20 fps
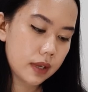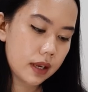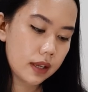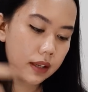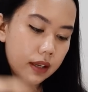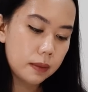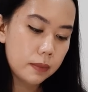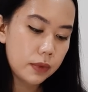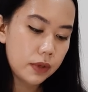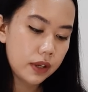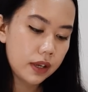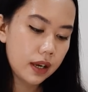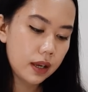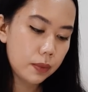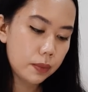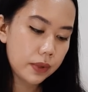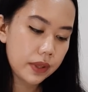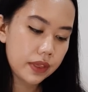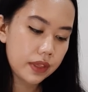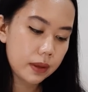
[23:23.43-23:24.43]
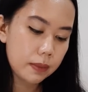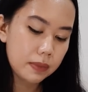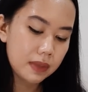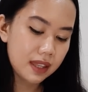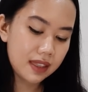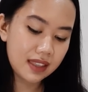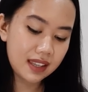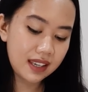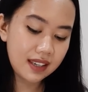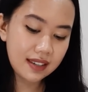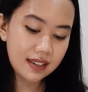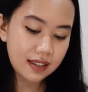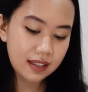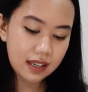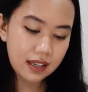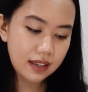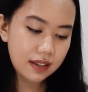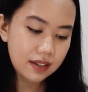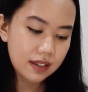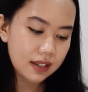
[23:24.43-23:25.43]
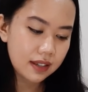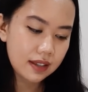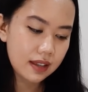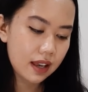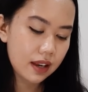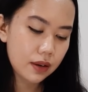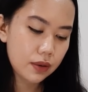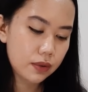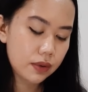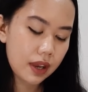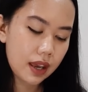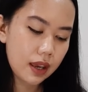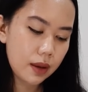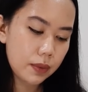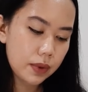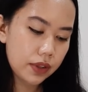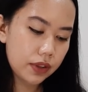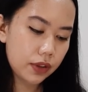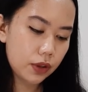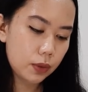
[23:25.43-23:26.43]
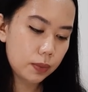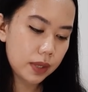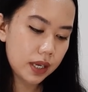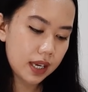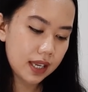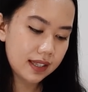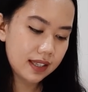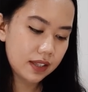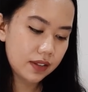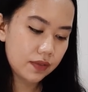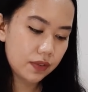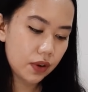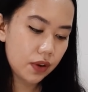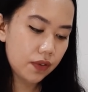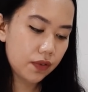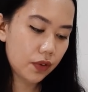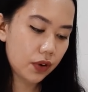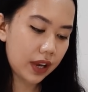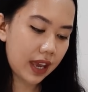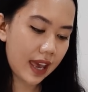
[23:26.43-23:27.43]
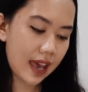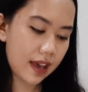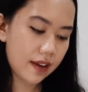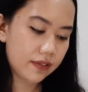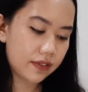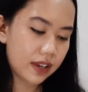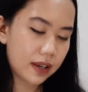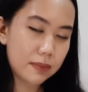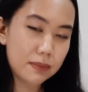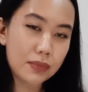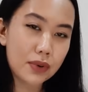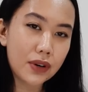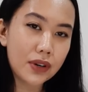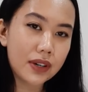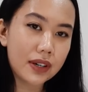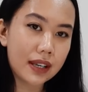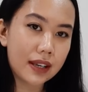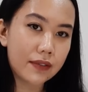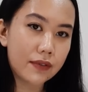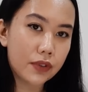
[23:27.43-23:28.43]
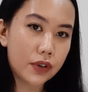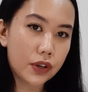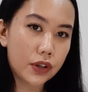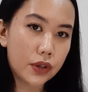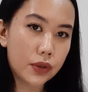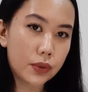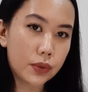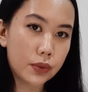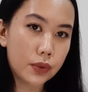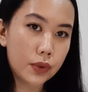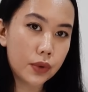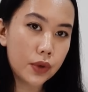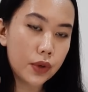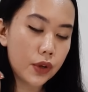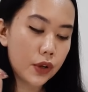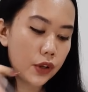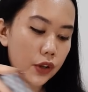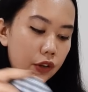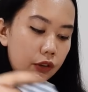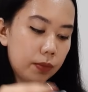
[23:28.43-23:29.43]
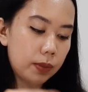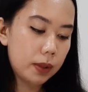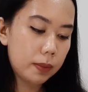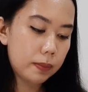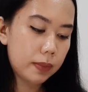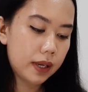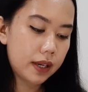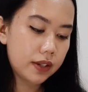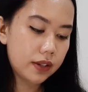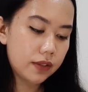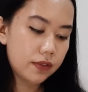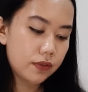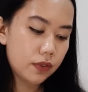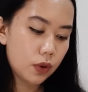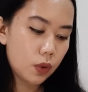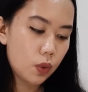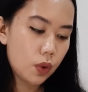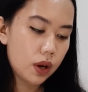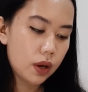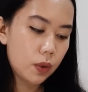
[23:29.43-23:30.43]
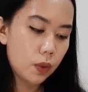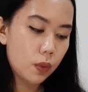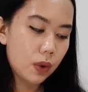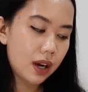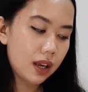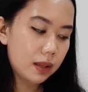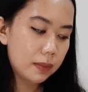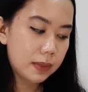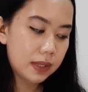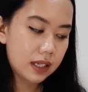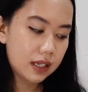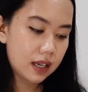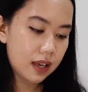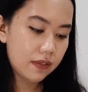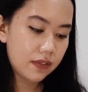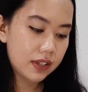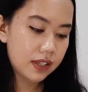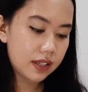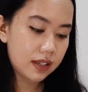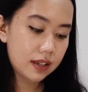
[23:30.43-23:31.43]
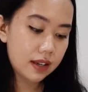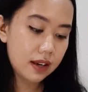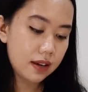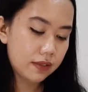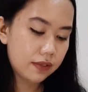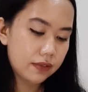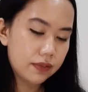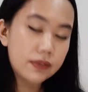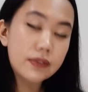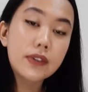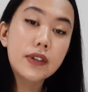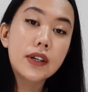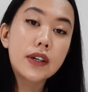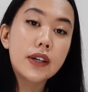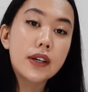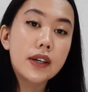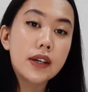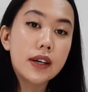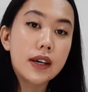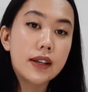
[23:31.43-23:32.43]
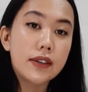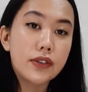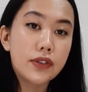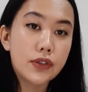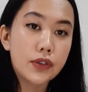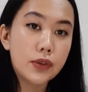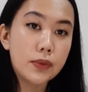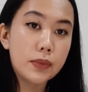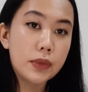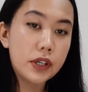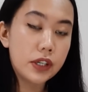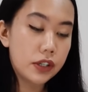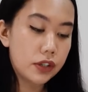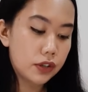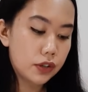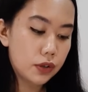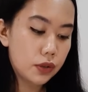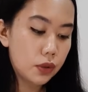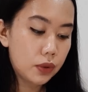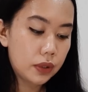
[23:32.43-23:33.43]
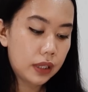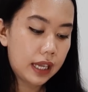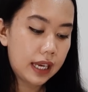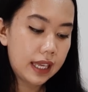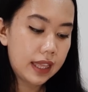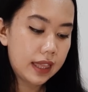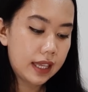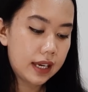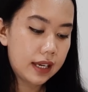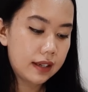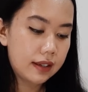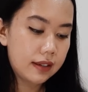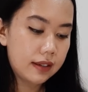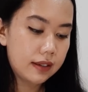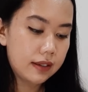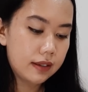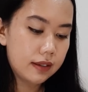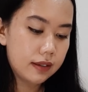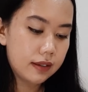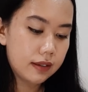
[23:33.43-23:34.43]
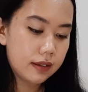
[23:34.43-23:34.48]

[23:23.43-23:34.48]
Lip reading: And communicate with them that these things is not okay with you because it's very, very heavy and burdening for you. You've been patient for quite a while, but enough is enough. It's too much. You don't like that.